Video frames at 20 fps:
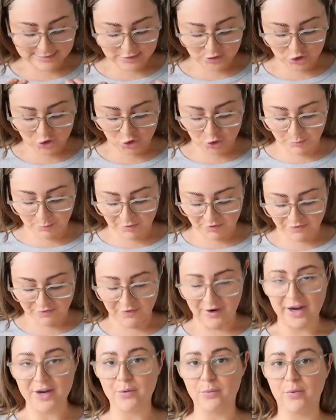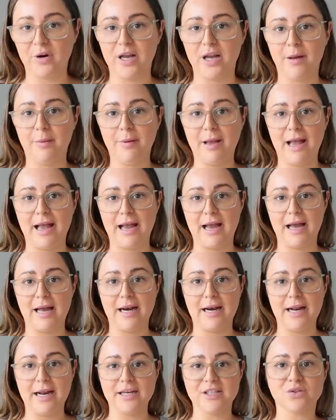a super fine rib
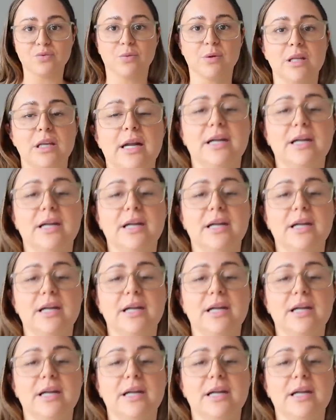and it's really